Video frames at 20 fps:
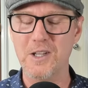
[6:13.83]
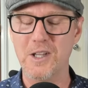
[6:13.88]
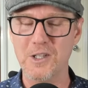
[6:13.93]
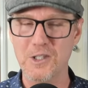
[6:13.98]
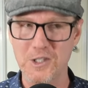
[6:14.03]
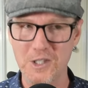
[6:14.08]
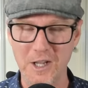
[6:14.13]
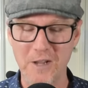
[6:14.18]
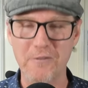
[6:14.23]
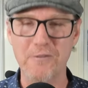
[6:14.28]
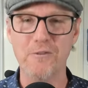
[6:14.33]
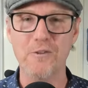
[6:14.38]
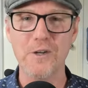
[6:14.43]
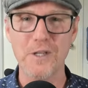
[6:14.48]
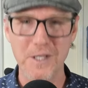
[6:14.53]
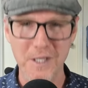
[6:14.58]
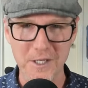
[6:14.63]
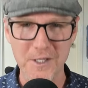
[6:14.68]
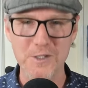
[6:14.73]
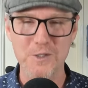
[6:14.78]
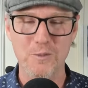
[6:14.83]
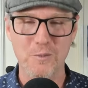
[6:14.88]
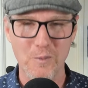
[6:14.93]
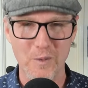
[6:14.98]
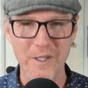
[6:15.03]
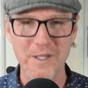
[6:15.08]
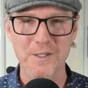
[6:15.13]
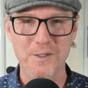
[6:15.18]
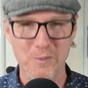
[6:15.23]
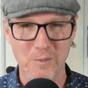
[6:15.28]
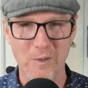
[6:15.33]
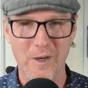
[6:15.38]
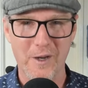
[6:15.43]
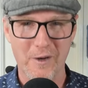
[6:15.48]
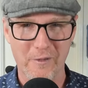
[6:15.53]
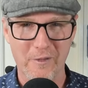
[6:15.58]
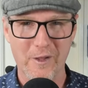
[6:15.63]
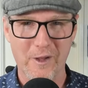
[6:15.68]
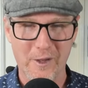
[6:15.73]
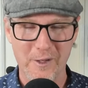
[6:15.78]
Geoffrey is is one
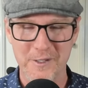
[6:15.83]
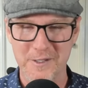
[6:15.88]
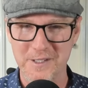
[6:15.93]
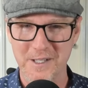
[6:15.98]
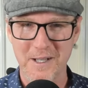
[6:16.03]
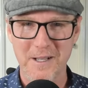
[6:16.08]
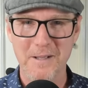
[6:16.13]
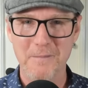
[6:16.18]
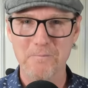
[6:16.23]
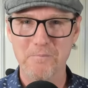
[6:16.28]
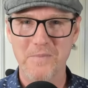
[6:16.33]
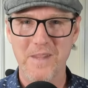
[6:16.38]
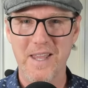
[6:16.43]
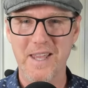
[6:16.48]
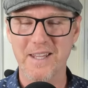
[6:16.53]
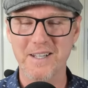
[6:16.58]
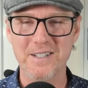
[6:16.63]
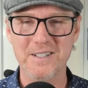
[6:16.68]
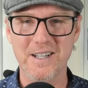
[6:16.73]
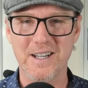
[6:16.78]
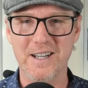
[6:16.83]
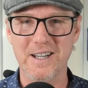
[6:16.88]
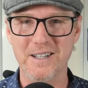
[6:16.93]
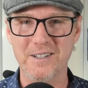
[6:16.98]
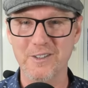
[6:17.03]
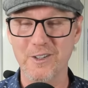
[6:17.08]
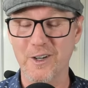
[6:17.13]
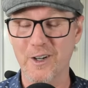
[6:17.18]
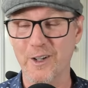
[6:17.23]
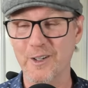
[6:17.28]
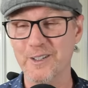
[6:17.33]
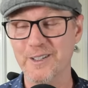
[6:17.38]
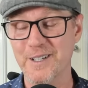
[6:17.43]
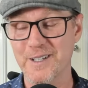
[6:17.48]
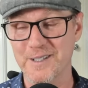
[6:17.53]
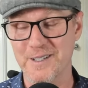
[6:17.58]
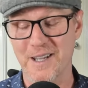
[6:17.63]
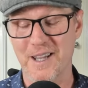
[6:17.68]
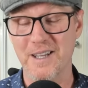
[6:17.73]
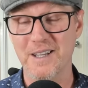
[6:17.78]
of those. And uh, not only
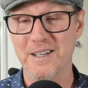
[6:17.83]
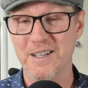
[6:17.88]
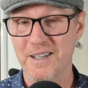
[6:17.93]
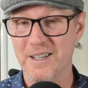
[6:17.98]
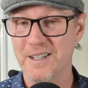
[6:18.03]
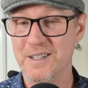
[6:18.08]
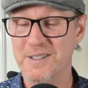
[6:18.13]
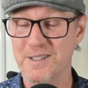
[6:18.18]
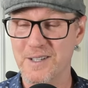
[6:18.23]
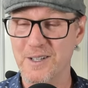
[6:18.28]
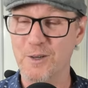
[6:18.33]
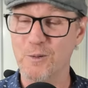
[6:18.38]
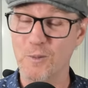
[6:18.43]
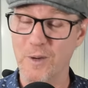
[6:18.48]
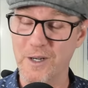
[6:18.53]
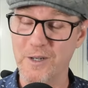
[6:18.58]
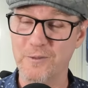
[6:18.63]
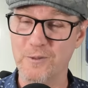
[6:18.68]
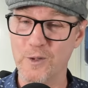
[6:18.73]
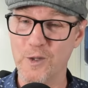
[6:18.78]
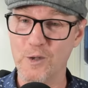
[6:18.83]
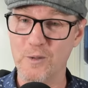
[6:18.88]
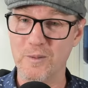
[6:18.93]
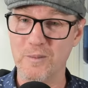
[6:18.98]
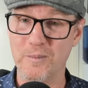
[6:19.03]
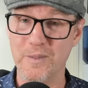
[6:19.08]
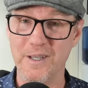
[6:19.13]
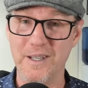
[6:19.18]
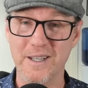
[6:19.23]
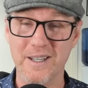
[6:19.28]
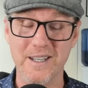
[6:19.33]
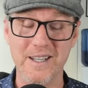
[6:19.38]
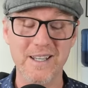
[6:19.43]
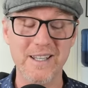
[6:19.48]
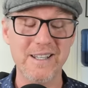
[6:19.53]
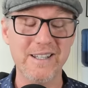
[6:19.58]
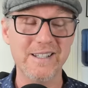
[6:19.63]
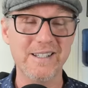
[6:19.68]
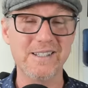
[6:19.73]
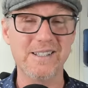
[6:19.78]
is a is he a wonderful human being,
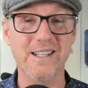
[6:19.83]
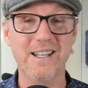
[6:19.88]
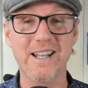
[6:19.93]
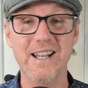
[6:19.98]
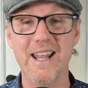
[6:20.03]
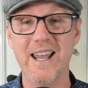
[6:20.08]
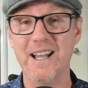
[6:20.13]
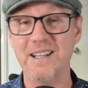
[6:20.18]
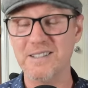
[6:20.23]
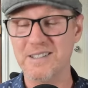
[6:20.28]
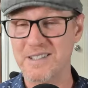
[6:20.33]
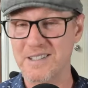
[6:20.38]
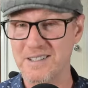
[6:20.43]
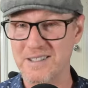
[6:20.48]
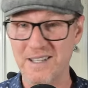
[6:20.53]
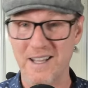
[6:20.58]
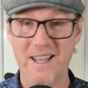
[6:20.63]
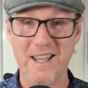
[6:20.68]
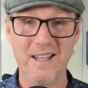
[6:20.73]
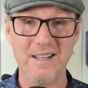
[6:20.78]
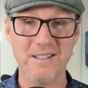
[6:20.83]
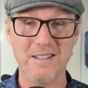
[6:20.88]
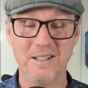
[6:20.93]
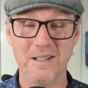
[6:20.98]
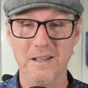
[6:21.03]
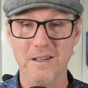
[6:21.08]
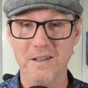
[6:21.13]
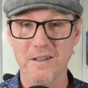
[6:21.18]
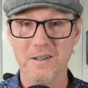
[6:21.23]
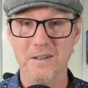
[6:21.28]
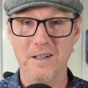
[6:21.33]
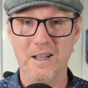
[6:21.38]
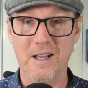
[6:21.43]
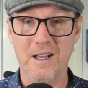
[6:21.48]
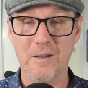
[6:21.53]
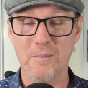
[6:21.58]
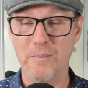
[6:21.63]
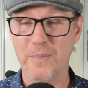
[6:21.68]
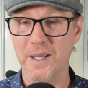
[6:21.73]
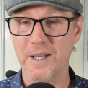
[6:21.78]
he is an outstanding
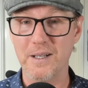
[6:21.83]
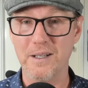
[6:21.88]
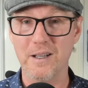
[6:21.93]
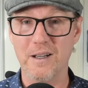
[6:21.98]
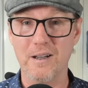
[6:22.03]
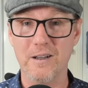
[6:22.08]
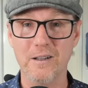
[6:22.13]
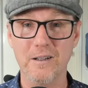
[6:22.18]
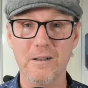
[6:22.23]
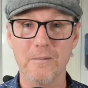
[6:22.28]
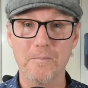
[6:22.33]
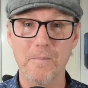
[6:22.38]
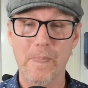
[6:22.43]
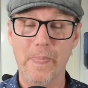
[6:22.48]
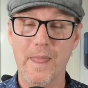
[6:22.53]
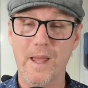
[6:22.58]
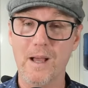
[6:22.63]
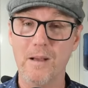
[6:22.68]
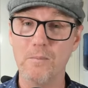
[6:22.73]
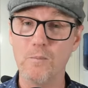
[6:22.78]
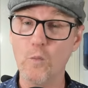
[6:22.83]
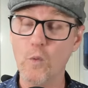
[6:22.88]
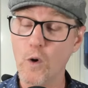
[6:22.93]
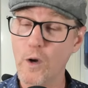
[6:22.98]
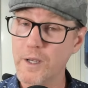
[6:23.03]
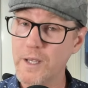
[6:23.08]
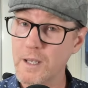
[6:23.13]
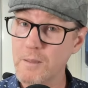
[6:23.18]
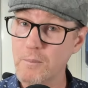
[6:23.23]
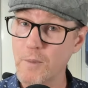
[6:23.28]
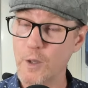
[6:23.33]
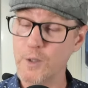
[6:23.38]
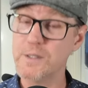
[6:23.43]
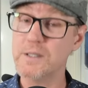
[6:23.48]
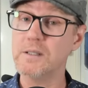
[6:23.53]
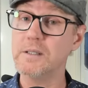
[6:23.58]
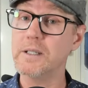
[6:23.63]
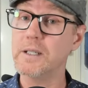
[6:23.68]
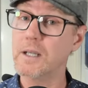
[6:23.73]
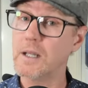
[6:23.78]
uh, pedagogue, uh, working
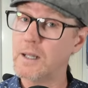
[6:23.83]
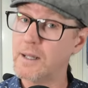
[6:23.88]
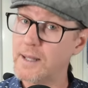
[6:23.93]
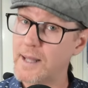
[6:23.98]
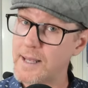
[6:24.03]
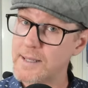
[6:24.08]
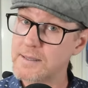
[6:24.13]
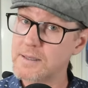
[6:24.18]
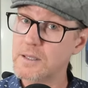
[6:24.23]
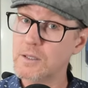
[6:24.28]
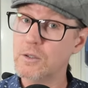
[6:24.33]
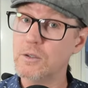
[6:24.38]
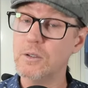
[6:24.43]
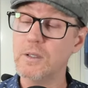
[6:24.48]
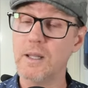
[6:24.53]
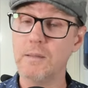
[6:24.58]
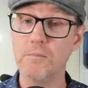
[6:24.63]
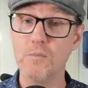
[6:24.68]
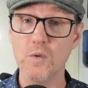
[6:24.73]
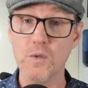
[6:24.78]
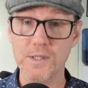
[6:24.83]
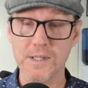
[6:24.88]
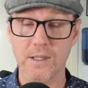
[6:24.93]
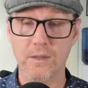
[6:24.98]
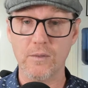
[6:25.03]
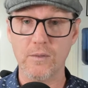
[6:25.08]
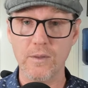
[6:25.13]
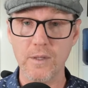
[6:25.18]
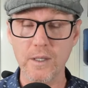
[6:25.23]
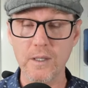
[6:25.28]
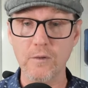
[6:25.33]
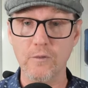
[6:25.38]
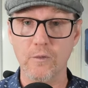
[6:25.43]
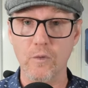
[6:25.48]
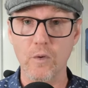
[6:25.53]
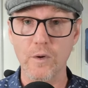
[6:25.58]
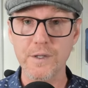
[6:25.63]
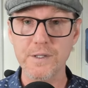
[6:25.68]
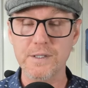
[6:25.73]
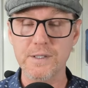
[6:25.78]
mostly in classical and music theatre
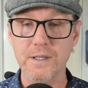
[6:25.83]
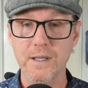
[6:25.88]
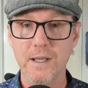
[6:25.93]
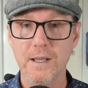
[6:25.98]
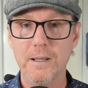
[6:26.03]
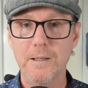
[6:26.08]
voice.